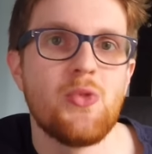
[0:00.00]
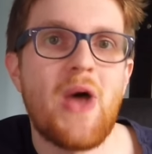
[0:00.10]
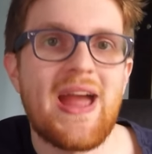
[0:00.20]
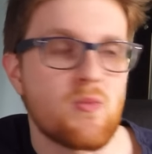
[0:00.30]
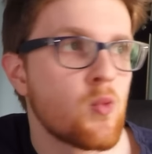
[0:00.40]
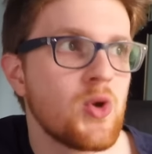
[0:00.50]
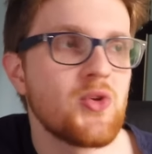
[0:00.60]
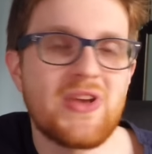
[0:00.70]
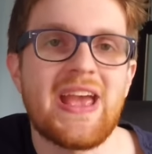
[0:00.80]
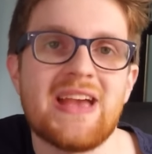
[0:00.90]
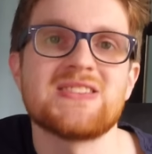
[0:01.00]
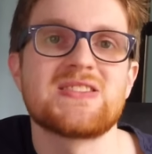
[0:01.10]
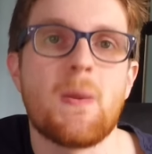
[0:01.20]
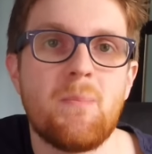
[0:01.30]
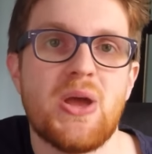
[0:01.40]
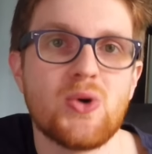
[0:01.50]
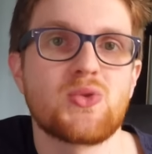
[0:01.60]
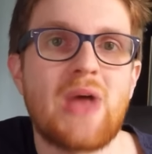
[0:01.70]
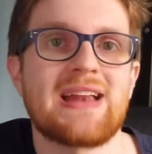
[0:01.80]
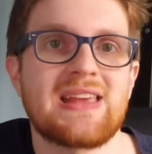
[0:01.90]
that really is the
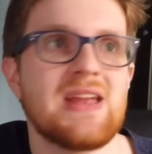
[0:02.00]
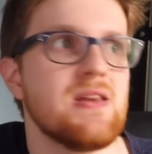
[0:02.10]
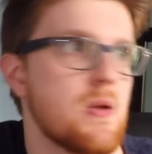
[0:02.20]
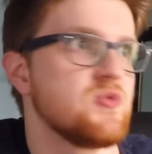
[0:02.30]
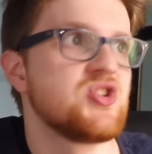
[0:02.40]
build that can